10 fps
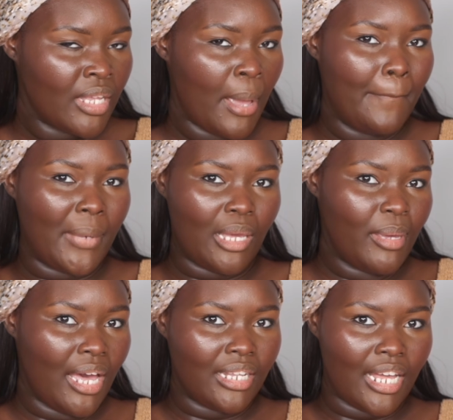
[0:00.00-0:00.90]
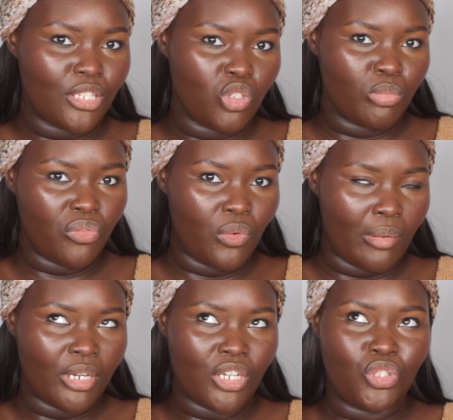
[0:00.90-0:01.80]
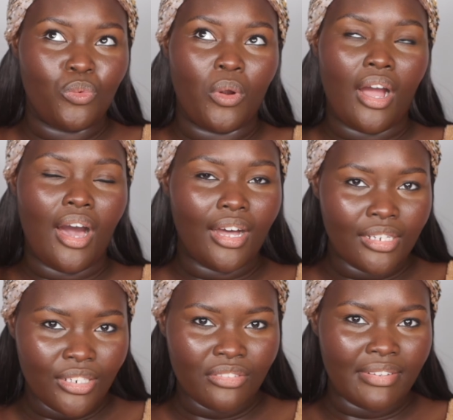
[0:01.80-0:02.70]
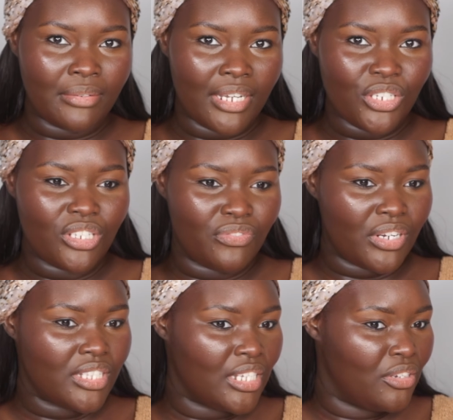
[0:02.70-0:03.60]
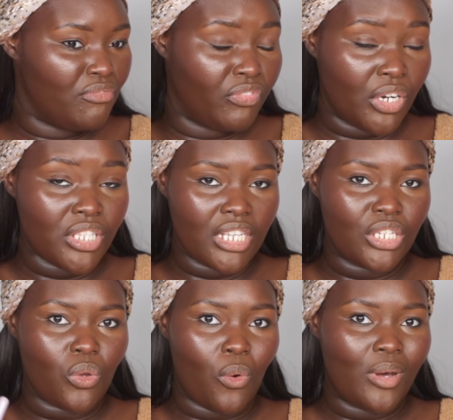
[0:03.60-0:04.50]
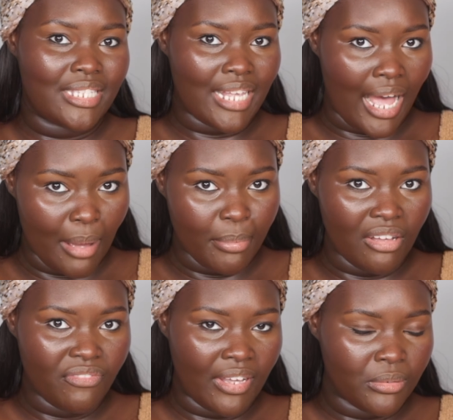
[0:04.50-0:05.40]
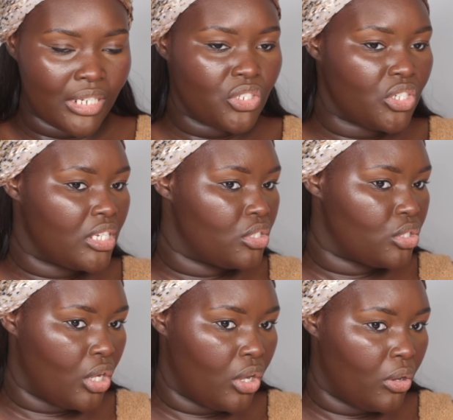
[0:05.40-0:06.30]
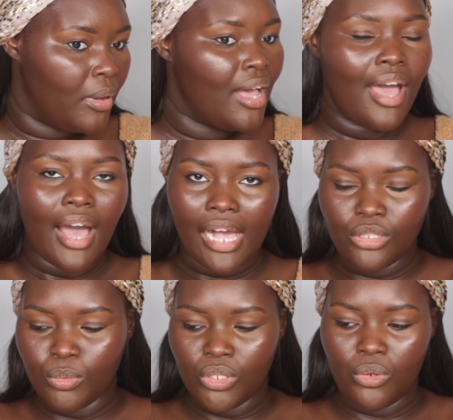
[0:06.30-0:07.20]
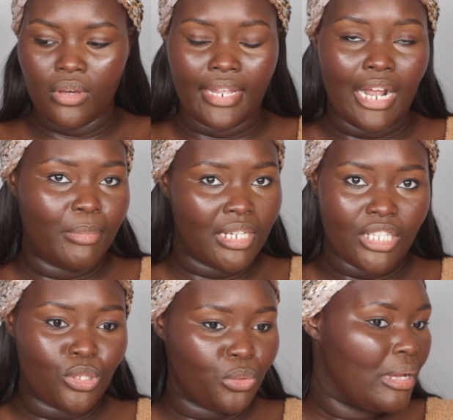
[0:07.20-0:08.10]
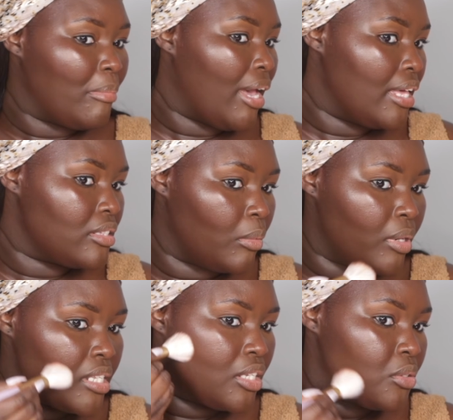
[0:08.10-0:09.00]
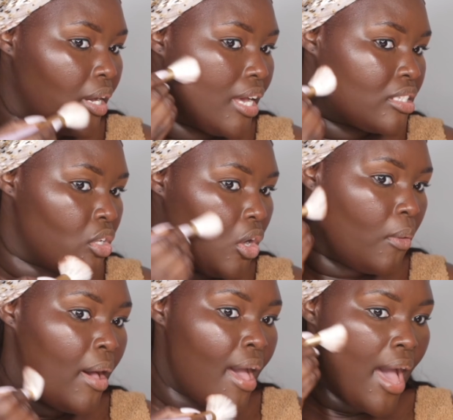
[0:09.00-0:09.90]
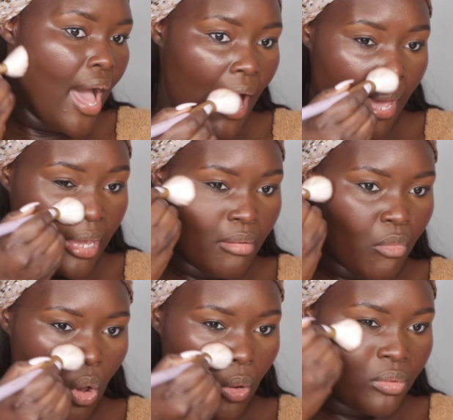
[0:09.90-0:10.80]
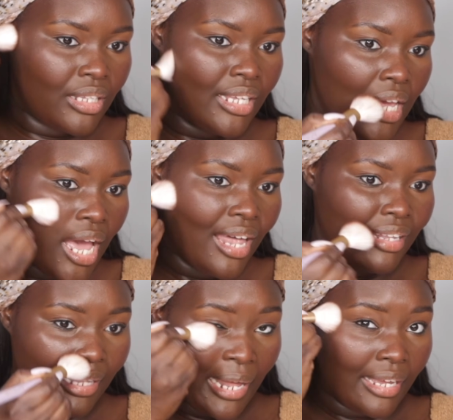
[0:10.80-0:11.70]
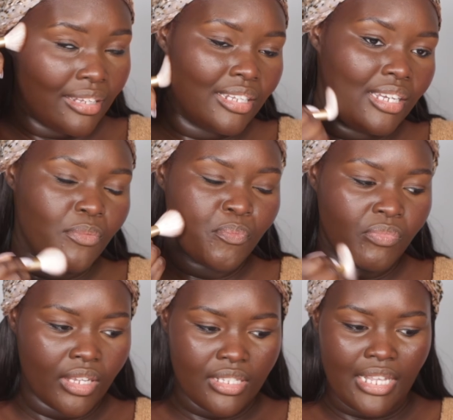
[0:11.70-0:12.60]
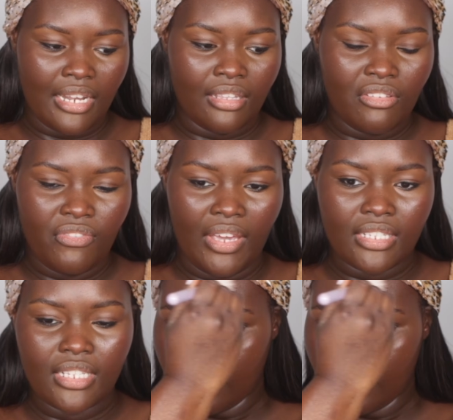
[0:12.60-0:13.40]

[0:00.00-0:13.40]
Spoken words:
maybe I liked you before because you were under foundations versus on top of foundation. So I just wanted to call that out because it's a thought in my head. So I wanted to let you guys know I am only lightly setting the face.